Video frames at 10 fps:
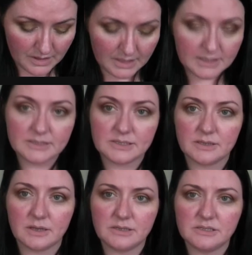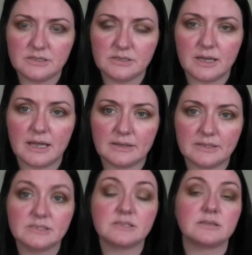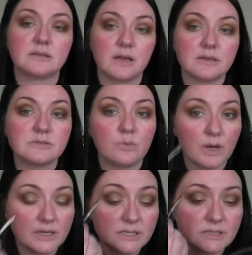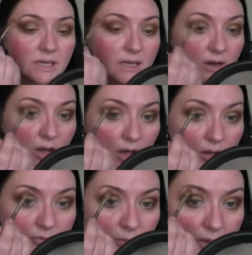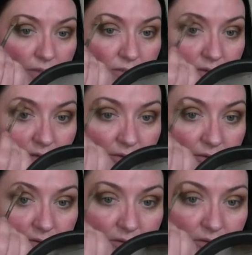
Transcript: And it's a nice, this is a nice white, it's like an off-white colour.